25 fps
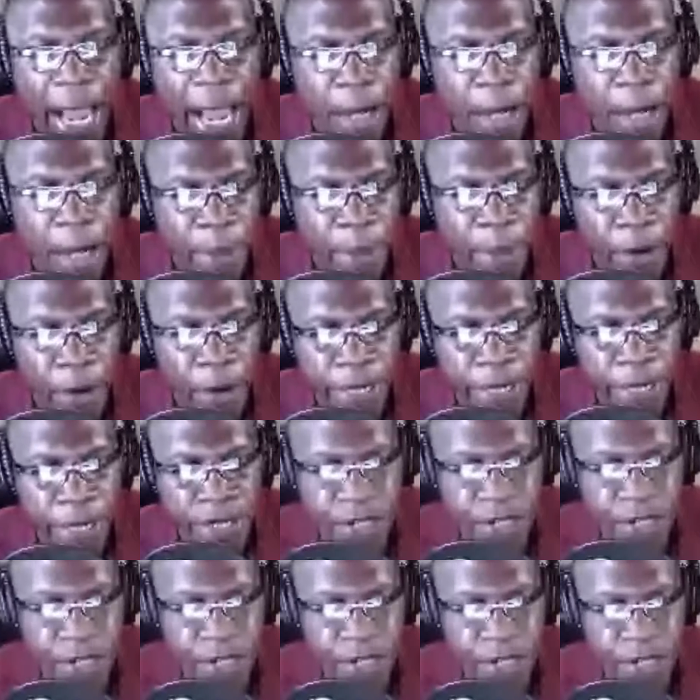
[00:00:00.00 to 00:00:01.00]
Americans
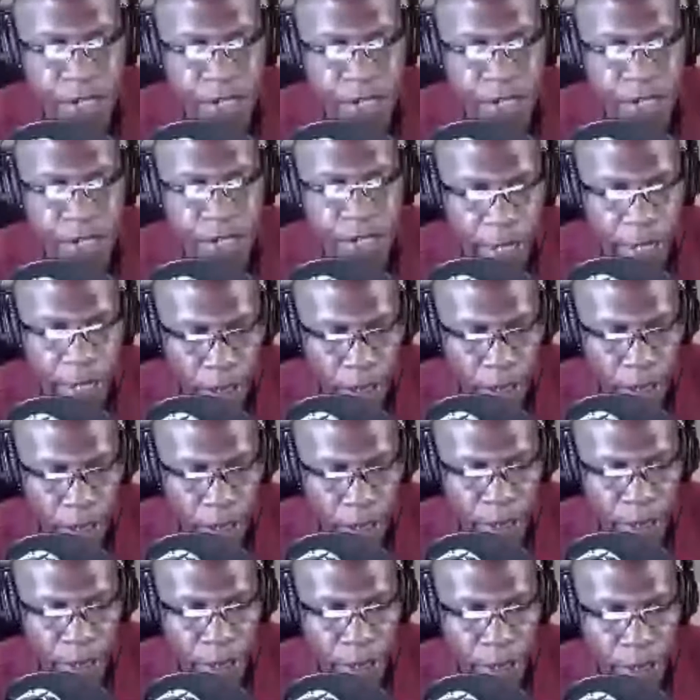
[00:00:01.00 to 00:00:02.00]
that voted for
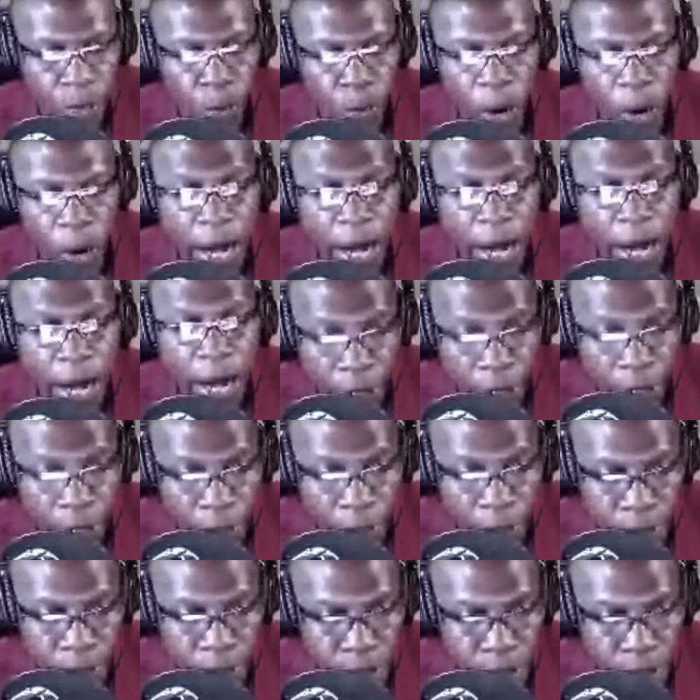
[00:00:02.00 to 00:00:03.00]
Hillary than white
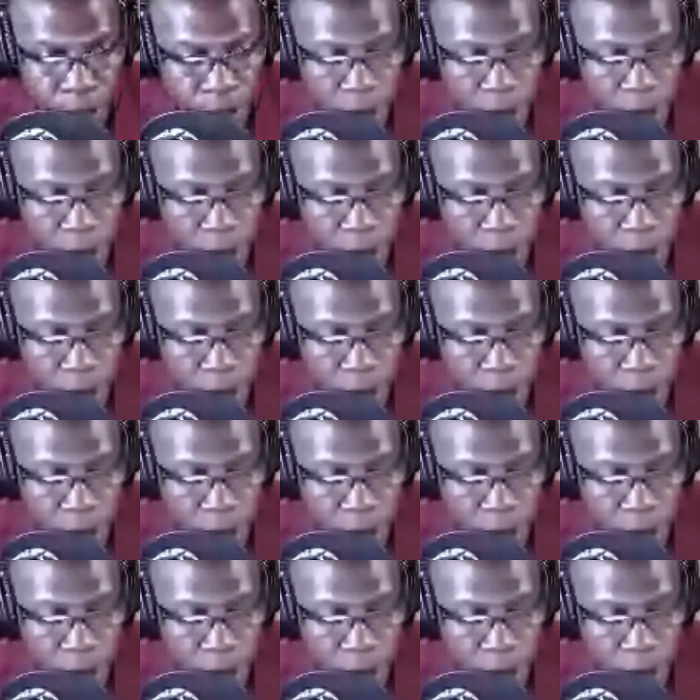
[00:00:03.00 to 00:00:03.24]
Americans,